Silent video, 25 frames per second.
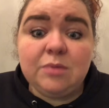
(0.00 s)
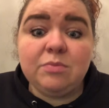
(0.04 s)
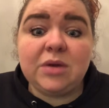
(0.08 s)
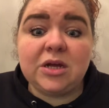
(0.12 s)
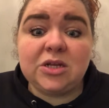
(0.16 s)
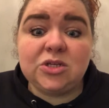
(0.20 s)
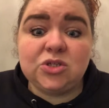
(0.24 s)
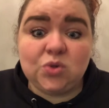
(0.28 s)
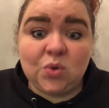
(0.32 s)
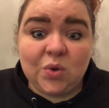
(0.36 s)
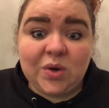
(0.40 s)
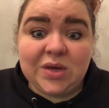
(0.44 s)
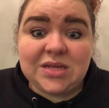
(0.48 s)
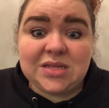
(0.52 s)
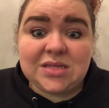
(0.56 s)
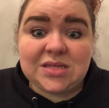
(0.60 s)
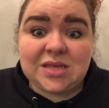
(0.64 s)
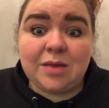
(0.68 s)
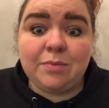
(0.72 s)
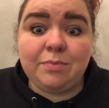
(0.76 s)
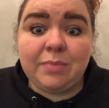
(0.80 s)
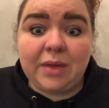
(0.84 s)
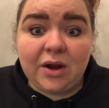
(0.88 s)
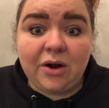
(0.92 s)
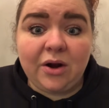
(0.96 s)
keep my
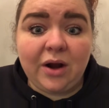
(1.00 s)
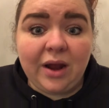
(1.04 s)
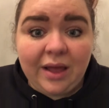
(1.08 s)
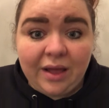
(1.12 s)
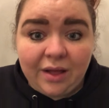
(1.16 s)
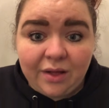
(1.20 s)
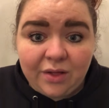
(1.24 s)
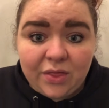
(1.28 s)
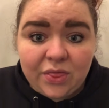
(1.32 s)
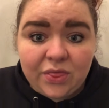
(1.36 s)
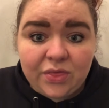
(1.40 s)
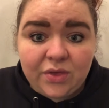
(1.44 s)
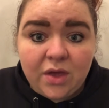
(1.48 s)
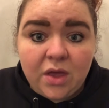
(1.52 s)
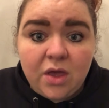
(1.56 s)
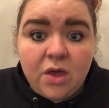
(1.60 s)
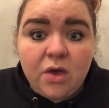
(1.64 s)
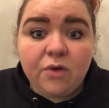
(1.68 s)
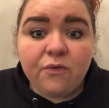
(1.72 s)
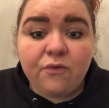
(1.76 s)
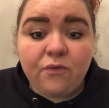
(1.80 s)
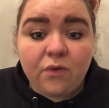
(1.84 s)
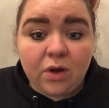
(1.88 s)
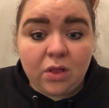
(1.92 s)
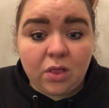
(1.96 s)
joints in better
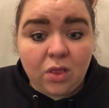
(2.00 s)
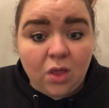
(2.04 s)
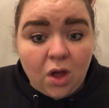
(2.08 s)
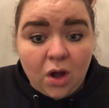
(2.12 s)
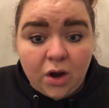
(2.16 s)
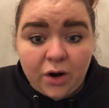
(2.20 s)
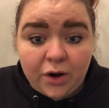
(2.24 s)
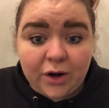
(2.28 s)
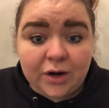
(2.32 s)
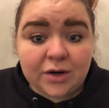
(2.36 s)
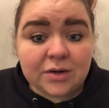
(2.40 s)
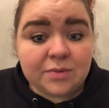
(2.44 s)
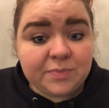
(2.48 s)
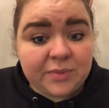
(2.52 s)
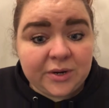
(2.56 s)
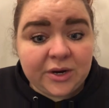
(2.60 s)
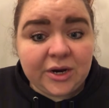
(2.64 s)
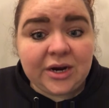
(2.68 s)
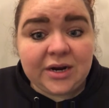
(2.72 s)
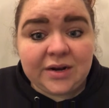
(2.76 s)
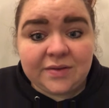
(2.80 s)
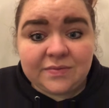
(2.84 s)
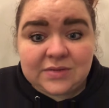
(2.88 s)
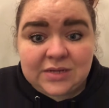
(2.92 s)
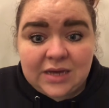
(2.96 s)
health for a
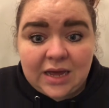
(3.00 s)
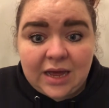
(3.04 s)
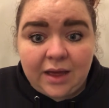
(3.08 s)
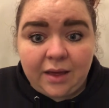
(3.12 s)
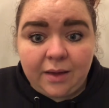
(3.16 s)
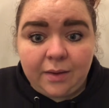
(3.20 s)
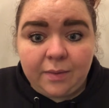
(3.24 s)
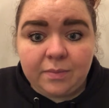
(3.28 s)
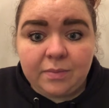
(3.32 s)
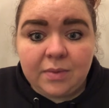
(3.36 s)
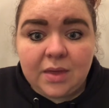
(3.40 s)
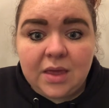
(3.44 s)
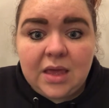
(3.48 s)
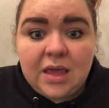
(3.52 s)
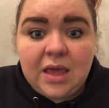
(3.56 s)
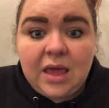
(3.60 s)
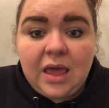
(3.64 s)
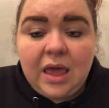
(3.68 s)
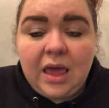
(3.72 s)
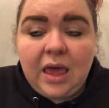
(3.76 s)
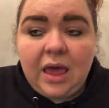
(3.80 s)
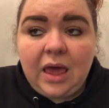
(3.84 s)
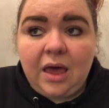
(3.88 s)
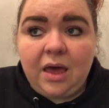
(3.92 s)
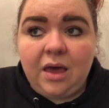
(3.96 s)
longer period of time,
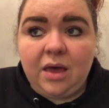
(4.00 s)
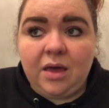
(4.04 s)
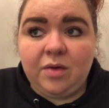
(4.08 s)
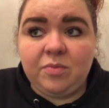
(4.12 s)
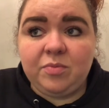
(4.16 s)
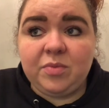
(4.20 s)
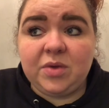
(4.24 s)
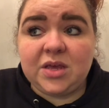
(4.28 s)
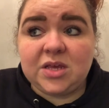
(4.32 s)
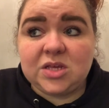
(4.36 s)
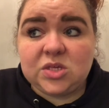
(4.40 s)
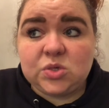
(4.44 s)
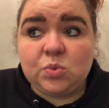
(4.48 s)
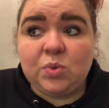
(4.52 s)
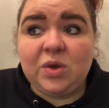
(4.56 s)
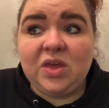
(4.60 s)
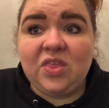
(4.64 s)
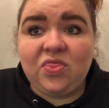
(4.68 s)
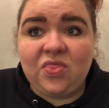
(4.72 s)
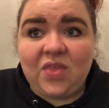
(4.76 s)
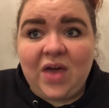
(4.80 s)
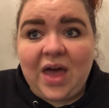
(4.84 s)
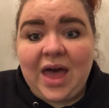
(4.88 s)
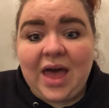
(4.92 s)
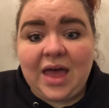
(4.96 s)

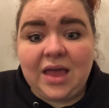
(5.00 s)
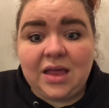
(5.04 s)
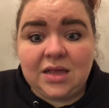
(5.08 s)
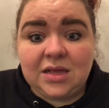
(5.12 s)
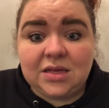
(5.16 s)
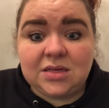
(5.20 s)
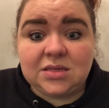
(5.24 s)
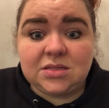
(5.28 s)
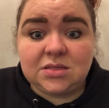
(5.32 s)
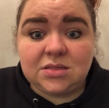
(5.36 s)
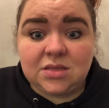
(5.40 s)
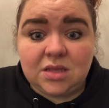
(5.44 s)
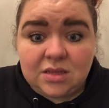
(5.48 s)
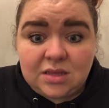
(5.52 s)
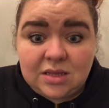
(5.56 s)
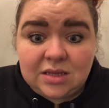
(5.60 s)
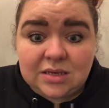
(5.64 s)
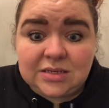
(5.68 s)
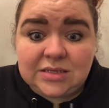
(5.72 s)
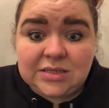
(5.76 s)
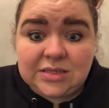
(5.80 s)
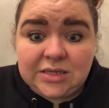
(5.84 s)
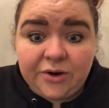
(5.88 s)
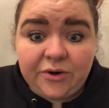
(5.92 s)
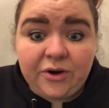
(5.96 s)
because with that is
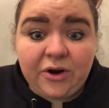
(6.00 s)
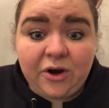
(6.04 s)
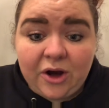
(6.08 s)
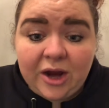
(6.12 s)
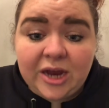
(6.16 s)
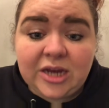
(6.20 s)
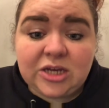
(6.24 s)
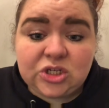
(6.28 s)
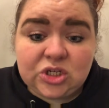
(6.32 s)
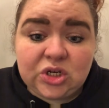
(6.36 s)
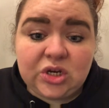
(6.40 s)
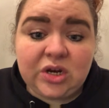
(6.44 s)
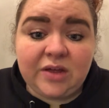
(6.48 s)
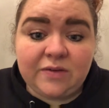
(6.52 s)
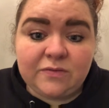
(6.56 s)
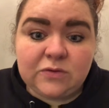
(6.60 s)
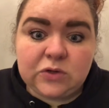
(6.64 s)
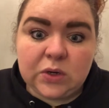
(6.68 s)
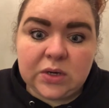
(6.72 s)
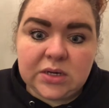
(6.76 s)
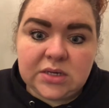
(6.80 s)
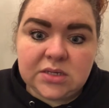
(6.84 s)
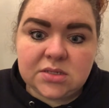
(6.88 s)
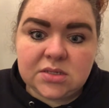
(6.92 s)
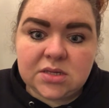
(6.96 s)
the
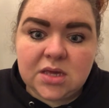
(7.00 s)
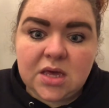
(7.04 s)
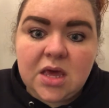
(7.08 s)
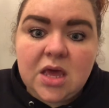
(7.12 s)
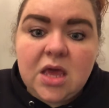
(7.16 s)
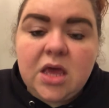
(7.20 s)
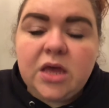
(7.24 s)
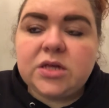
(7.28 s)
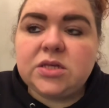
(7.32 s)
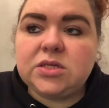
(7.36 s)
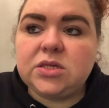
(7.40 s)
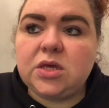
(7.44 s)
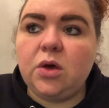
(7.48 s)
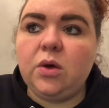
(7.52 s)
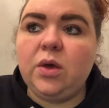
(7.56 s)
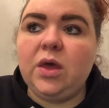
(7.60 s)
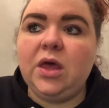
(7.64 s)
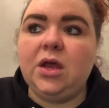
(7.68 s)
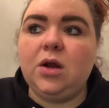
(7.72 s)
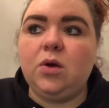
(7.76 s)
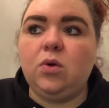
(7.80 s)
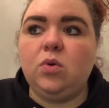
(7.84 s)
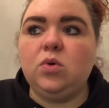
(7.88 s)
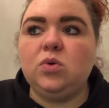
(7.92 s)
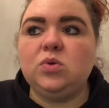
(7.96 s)
deterioration of joints.
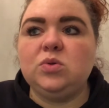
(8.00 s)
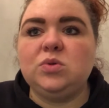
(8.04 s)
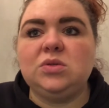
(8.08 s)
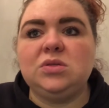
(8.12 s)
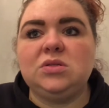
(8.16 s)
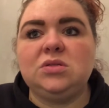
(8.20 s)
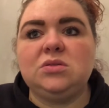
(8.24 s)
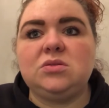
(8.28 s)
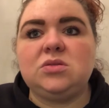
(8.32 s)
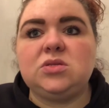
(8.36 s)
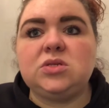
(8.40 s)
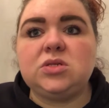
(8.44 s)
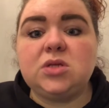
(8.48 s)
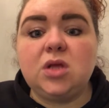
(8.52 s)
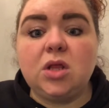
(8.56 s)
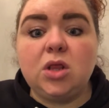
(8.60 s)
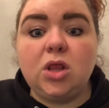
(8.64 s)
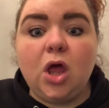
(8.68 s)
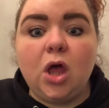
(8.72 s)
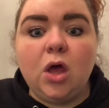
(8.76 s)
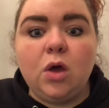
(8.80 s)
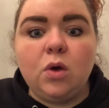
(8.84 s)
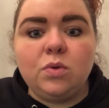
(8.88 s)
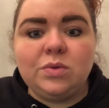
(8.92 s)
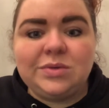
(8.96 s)
So it'll
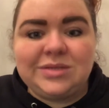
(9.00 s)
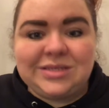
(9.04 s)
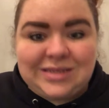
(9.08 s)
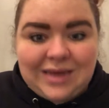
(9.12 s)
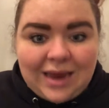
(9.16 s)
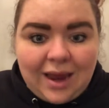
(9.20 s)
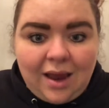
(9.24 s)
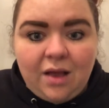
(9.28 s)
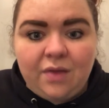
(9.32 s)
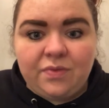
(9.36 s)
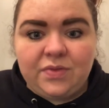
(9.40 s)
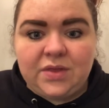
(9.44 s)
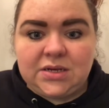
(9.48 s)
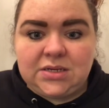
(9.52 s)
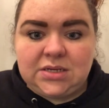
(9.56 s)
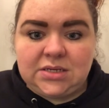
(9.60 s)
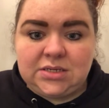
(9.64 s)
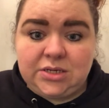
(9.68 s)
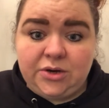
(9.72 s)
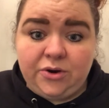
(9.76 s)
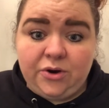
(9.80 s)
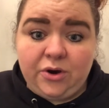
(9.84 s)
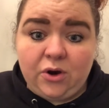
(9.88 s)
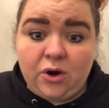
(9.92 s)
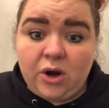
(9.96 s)
slow down
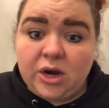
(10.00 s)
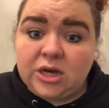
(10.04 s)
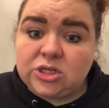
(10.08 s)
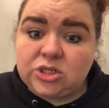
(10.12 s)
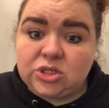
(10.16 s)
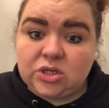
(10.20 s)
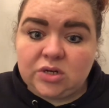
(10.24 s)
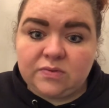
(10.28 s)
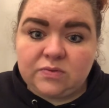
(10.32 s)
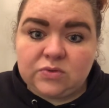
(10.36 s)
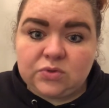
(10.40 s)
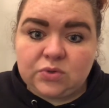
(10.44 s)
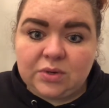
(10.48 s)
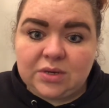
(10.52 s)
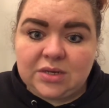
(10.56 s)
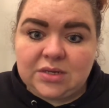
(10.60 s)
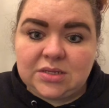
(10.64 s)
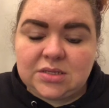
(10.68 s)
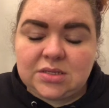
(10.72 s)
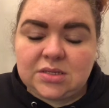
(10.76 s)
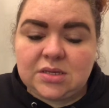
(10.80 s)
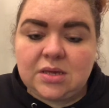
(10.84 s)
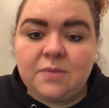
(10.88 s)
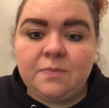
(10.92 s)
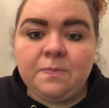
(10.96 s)
the deterioration of
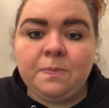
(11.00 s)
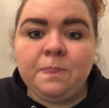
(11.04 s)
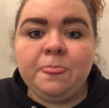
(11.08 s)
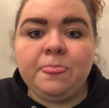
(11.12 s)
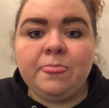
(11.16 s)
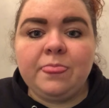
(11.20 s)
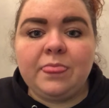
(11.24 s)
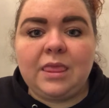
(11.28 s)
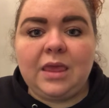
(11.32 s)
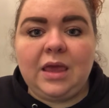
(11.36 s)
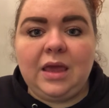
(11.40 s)
joints